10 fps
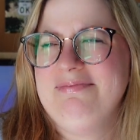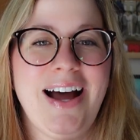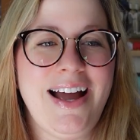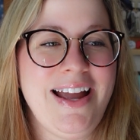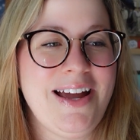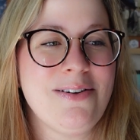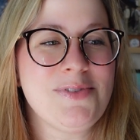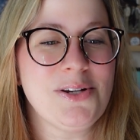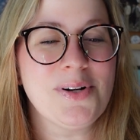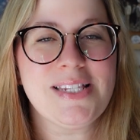I am
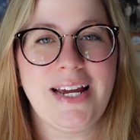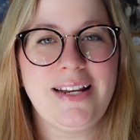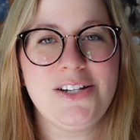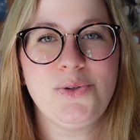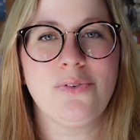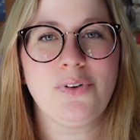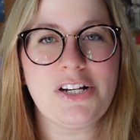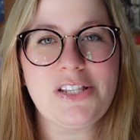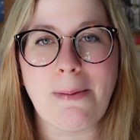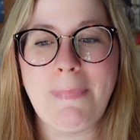so excited to have
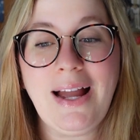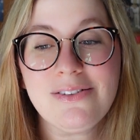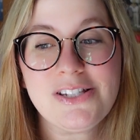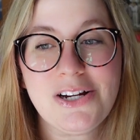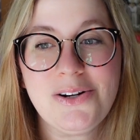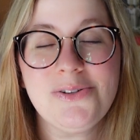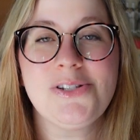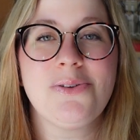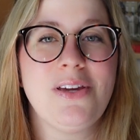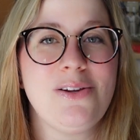reached that milestone.
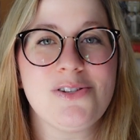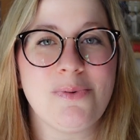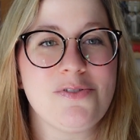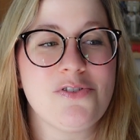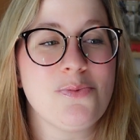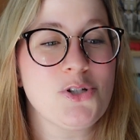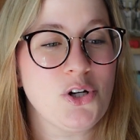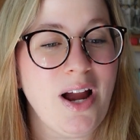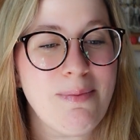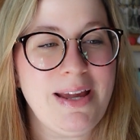So thank you so much for
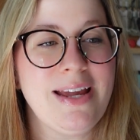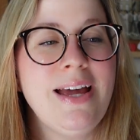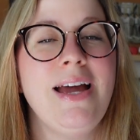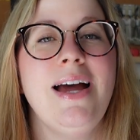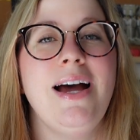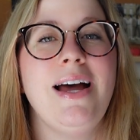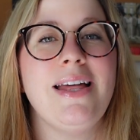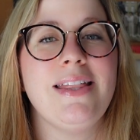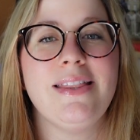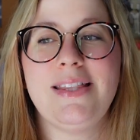subscribing.
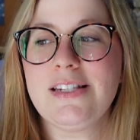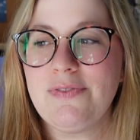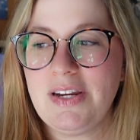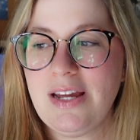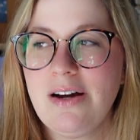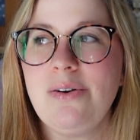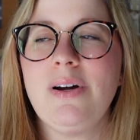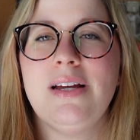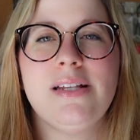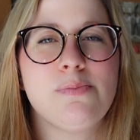This
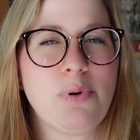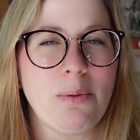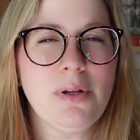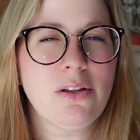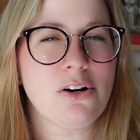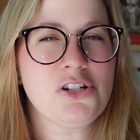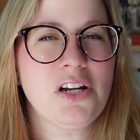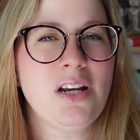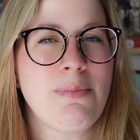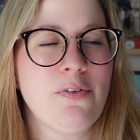video is probably largely
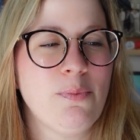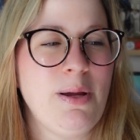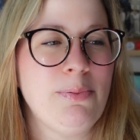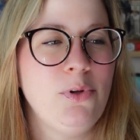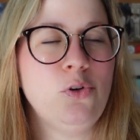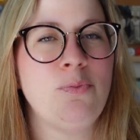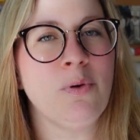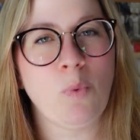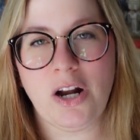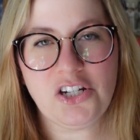going to be for people who have
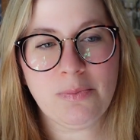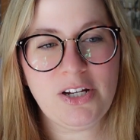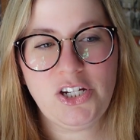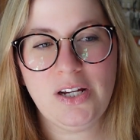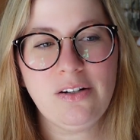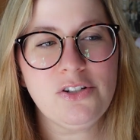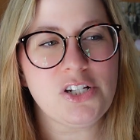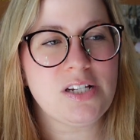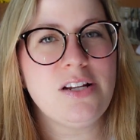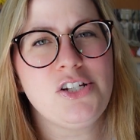been watching my channel
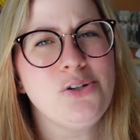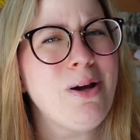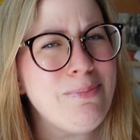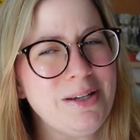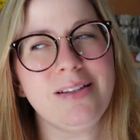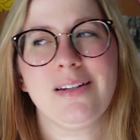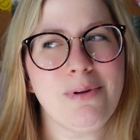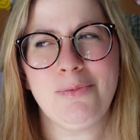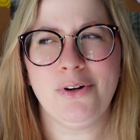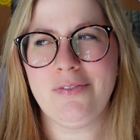just because you might be a little
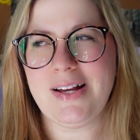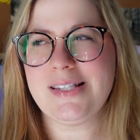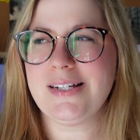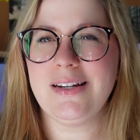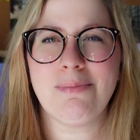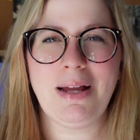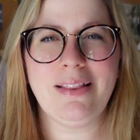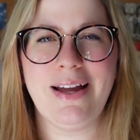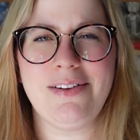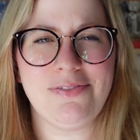bit more invested in my
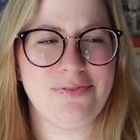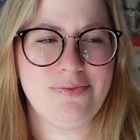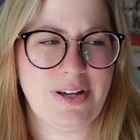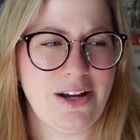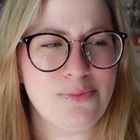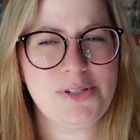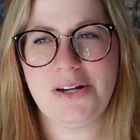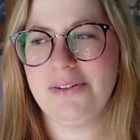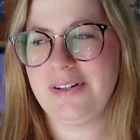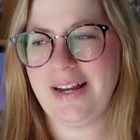life. I hope
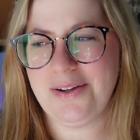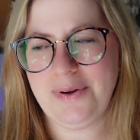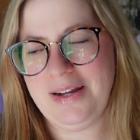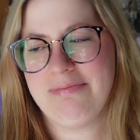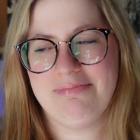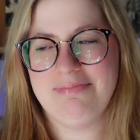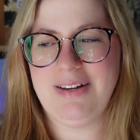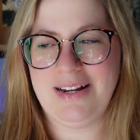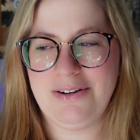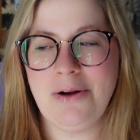so anyway.
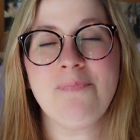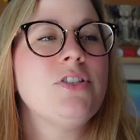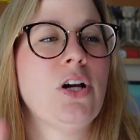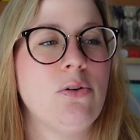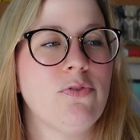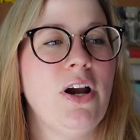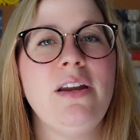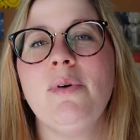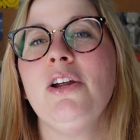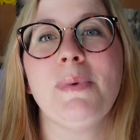I don't know. So for
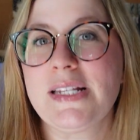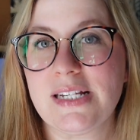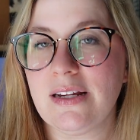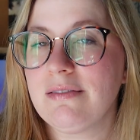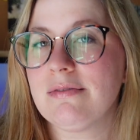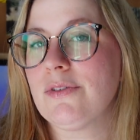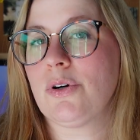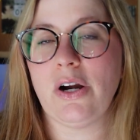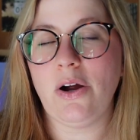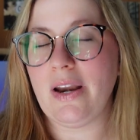anyone who missed it
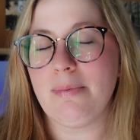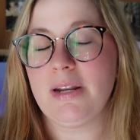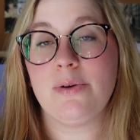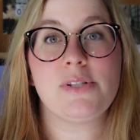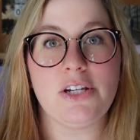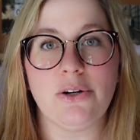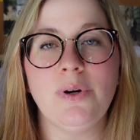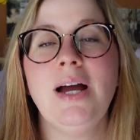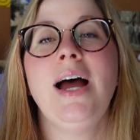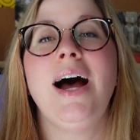or anybody who was
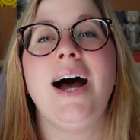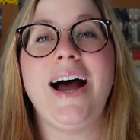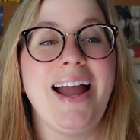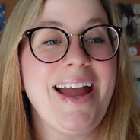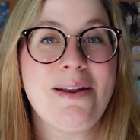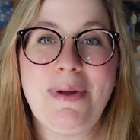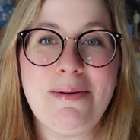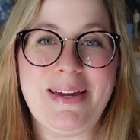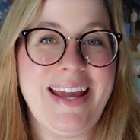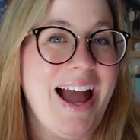new, I had a
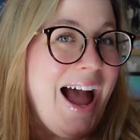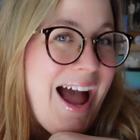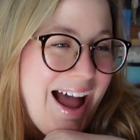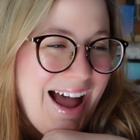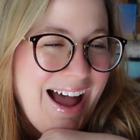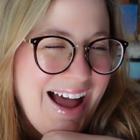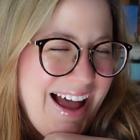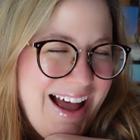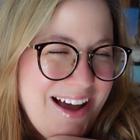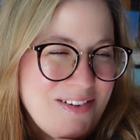baby.
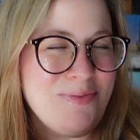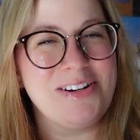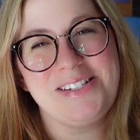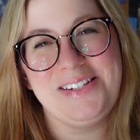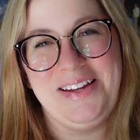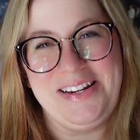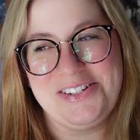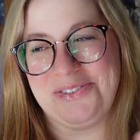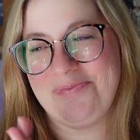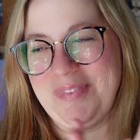Oh, my precious little
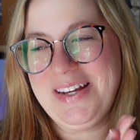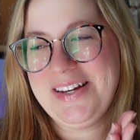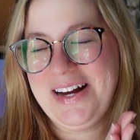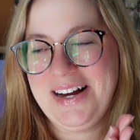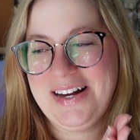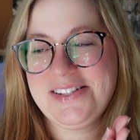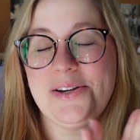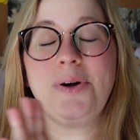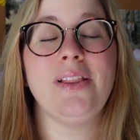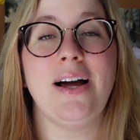angel. Uh,
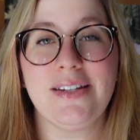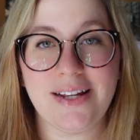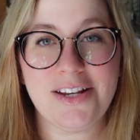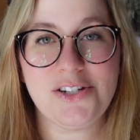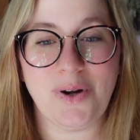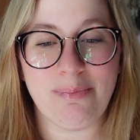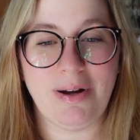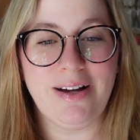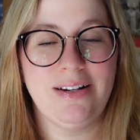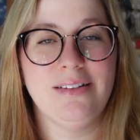so a lot to catch you up
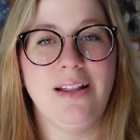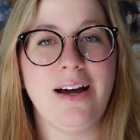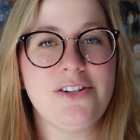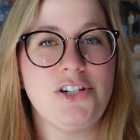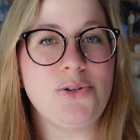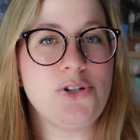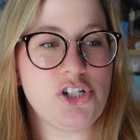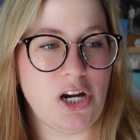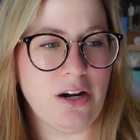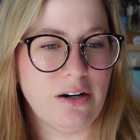on, a lot to
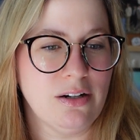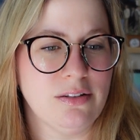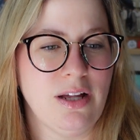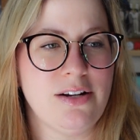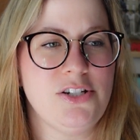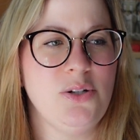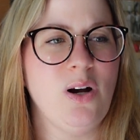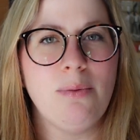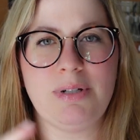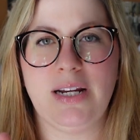share, a lot to
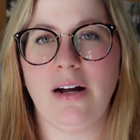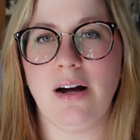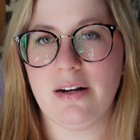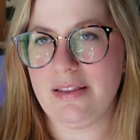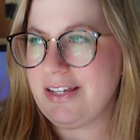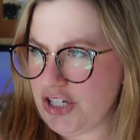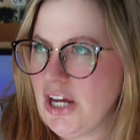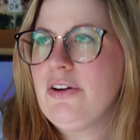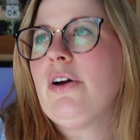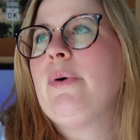update on the
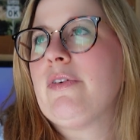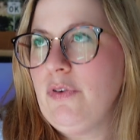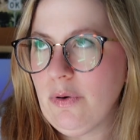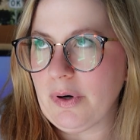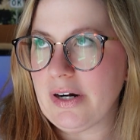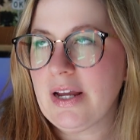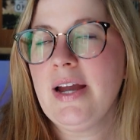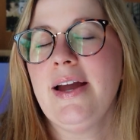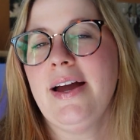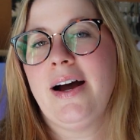channel going forward.
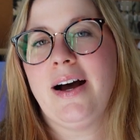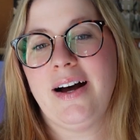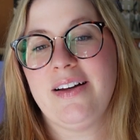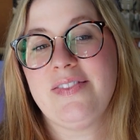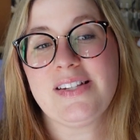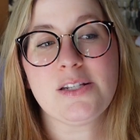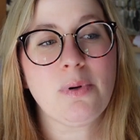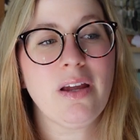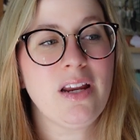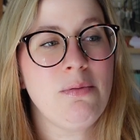Uh, this is
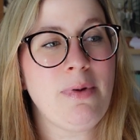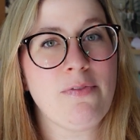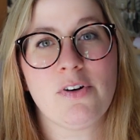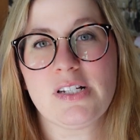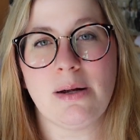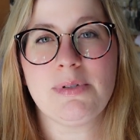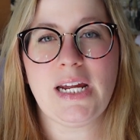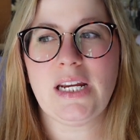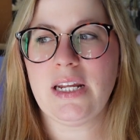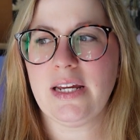probably gonna be my first
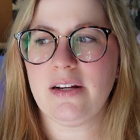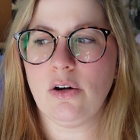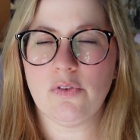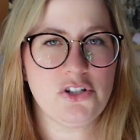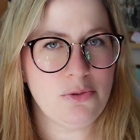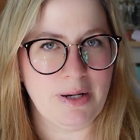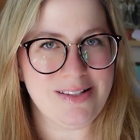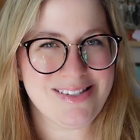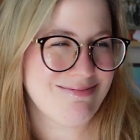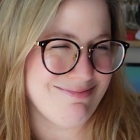update in over two
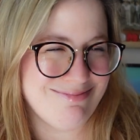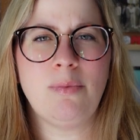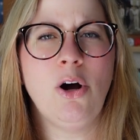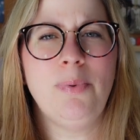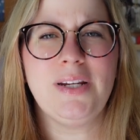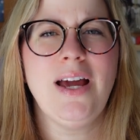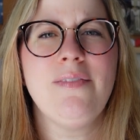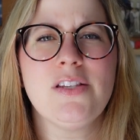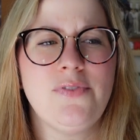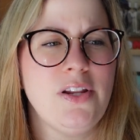months. I'm hoping to
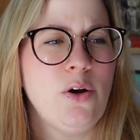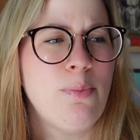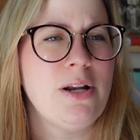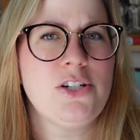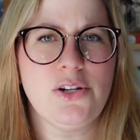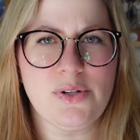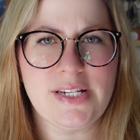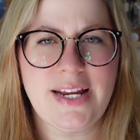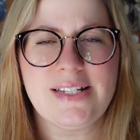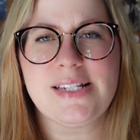have this video up on
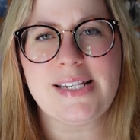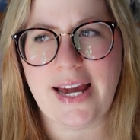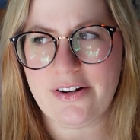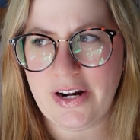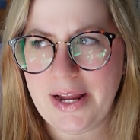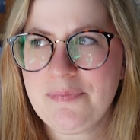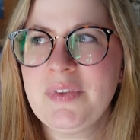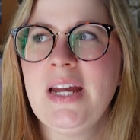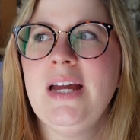Tuesday, it's a Saturday.